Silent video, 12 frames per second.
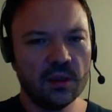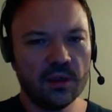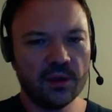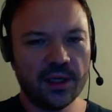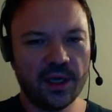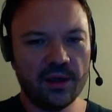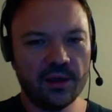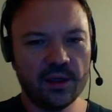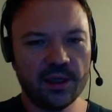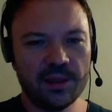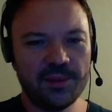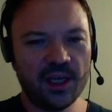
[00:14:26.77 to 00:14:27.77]
Okay,
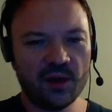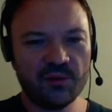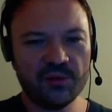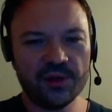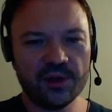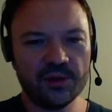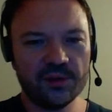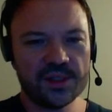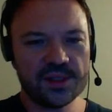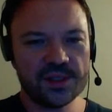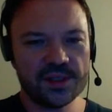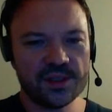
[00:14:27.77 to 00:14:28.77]
gotta be careful though.
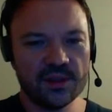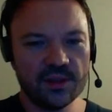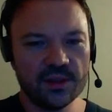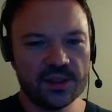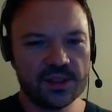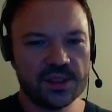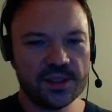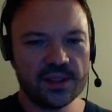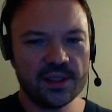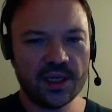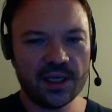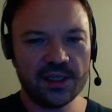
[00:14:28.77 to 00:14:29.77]
This is not
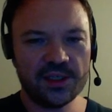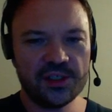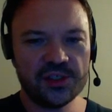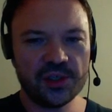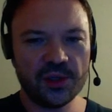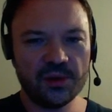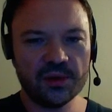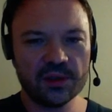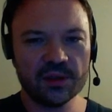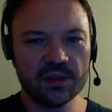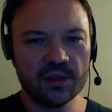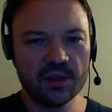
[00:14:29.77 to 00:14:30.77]
a joke.
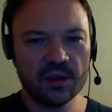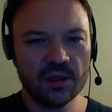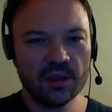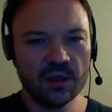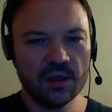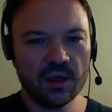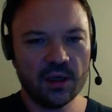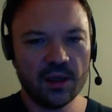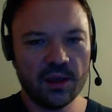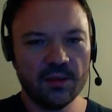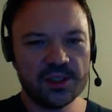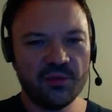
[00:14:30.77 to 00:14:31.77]
Bishop
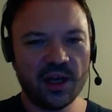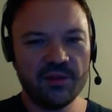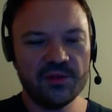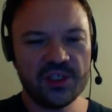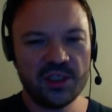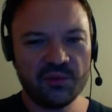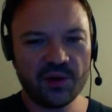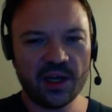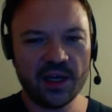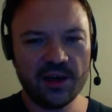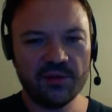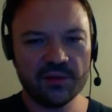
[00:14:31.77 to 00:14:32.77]
g5,
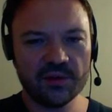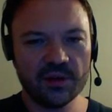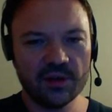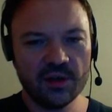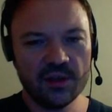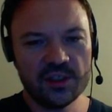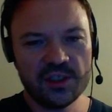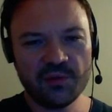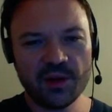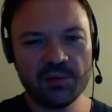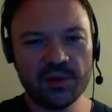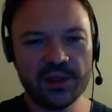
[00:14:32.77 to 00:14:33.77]
g5.
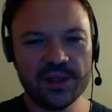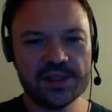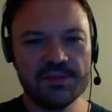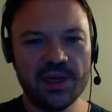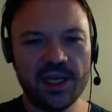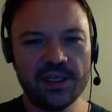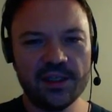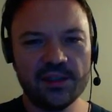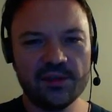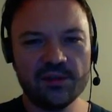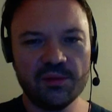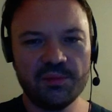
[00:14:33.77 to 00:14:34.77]
g5 probably gets mated to
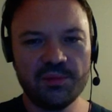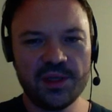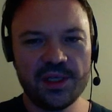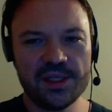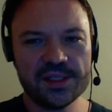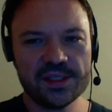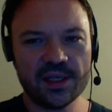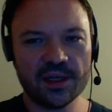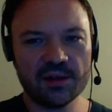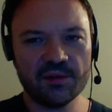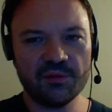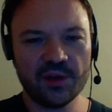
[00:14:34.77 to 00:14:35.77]
a piece
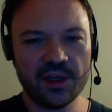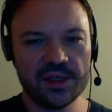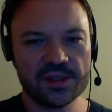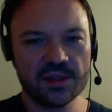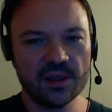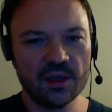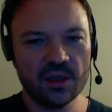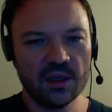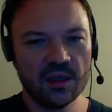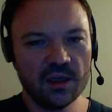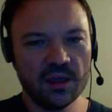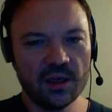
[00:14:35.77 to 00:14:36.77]
sacrifice.
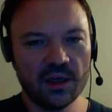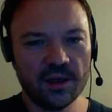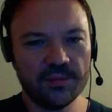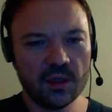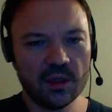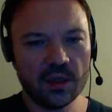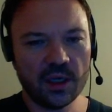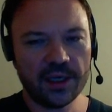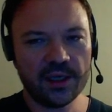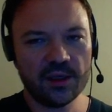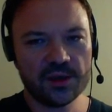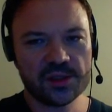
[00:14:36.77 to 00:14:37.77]
I
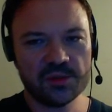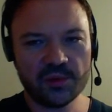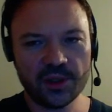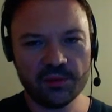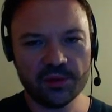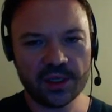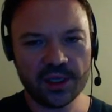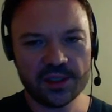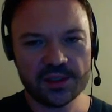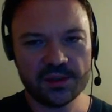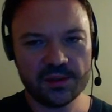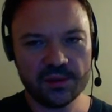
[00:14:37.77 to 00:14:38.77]
can also play rook
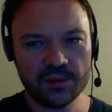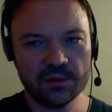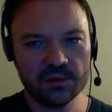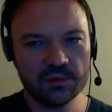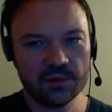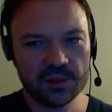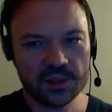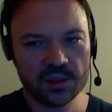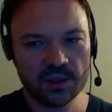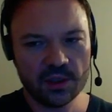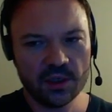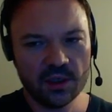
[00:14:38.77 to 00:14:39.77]
a2.
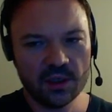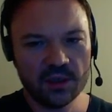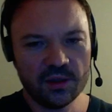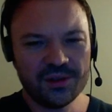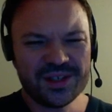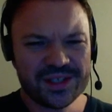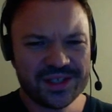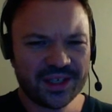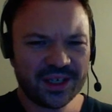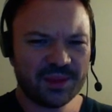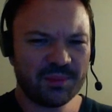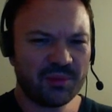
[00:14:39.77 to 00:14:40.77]
Looks like a
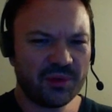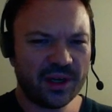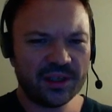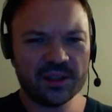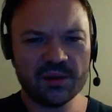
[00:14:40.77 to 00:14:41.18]
practical move.